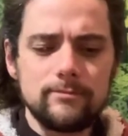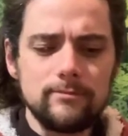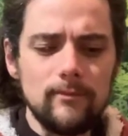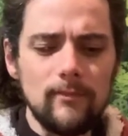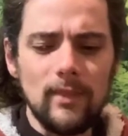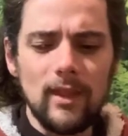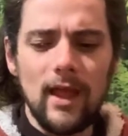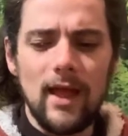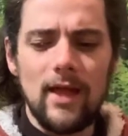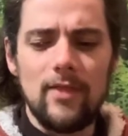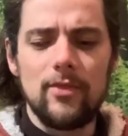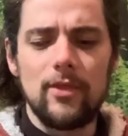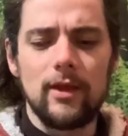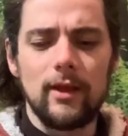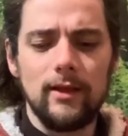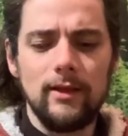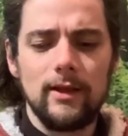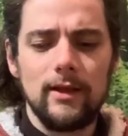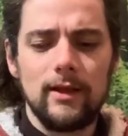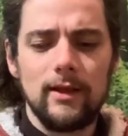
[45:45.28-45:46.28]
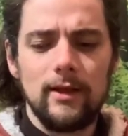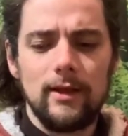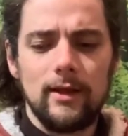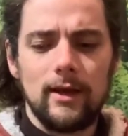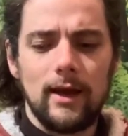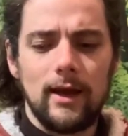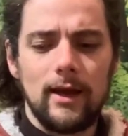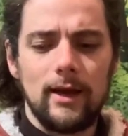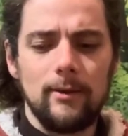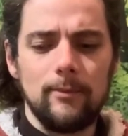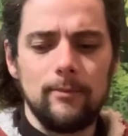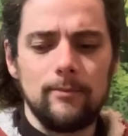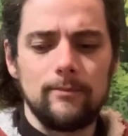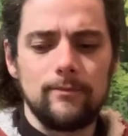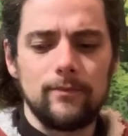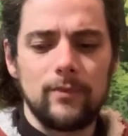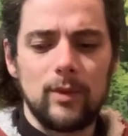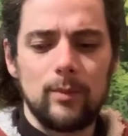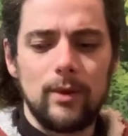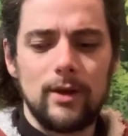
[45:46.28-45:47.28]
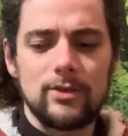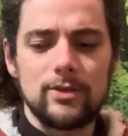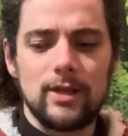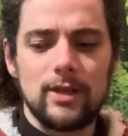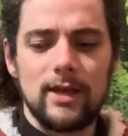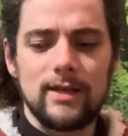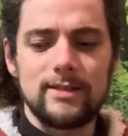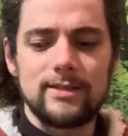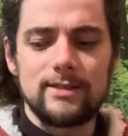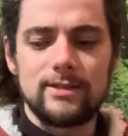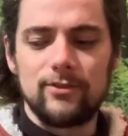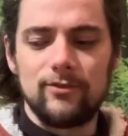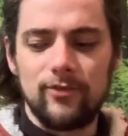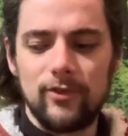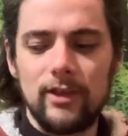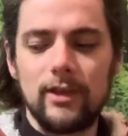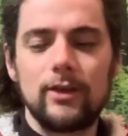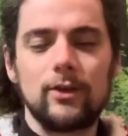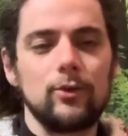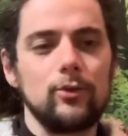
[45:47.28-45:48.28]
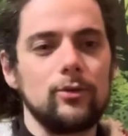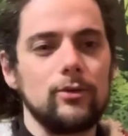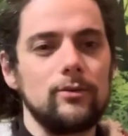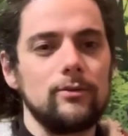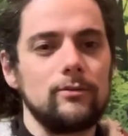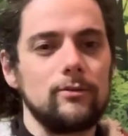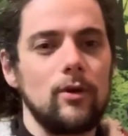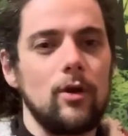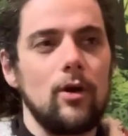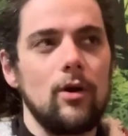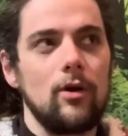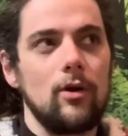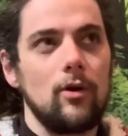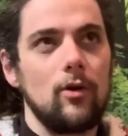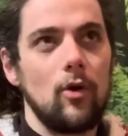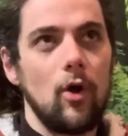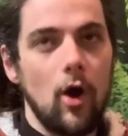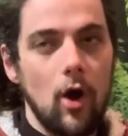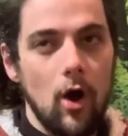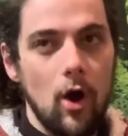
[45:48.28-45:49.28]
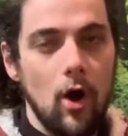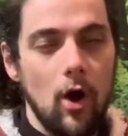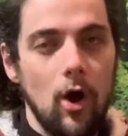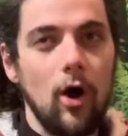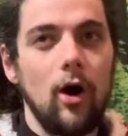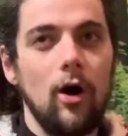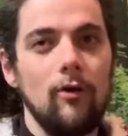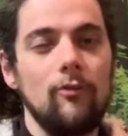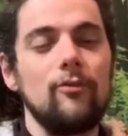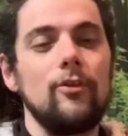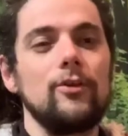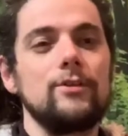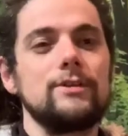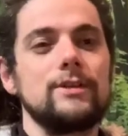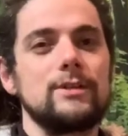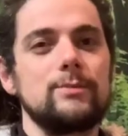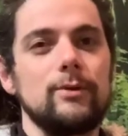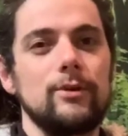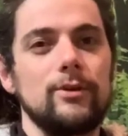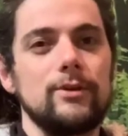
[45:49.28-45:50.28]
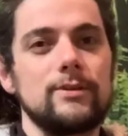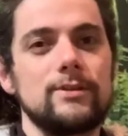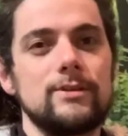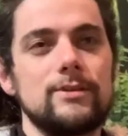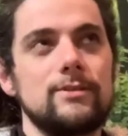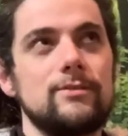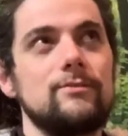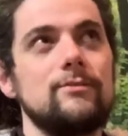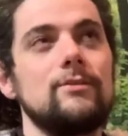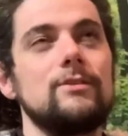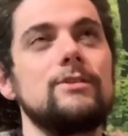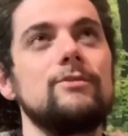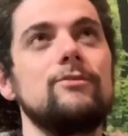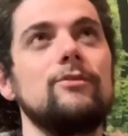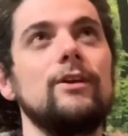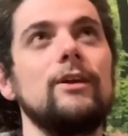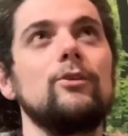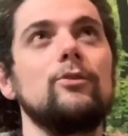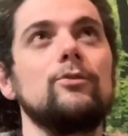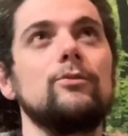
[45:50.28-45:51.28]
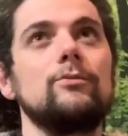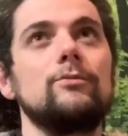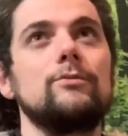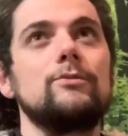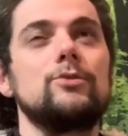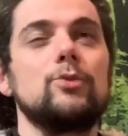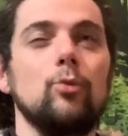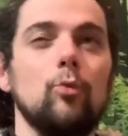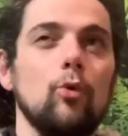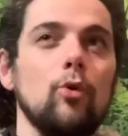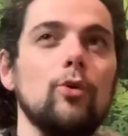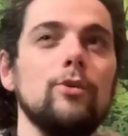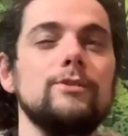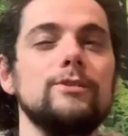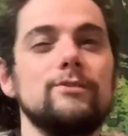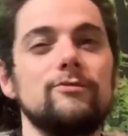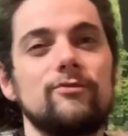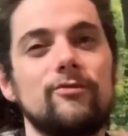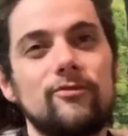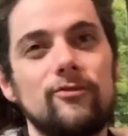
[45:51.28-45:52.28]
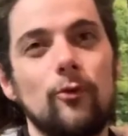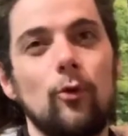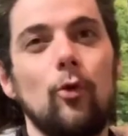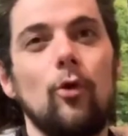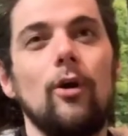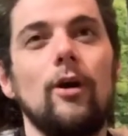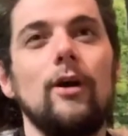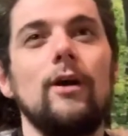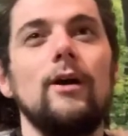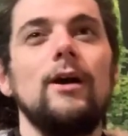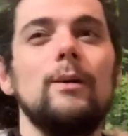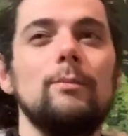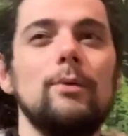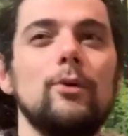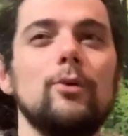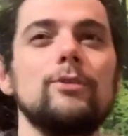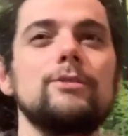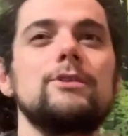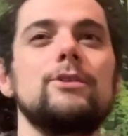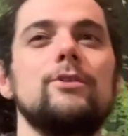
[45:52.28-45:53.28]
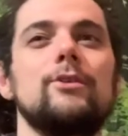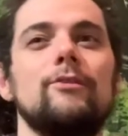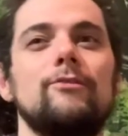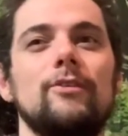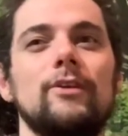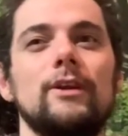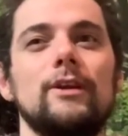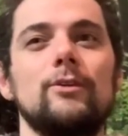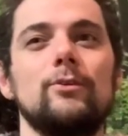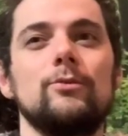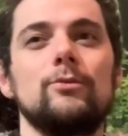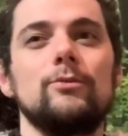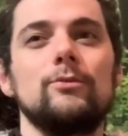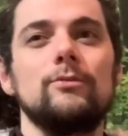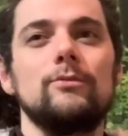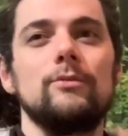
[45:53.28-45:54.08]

and that the martial arts is the vehicle of those experiences. It's a vehicle towards and for, but also a vehicle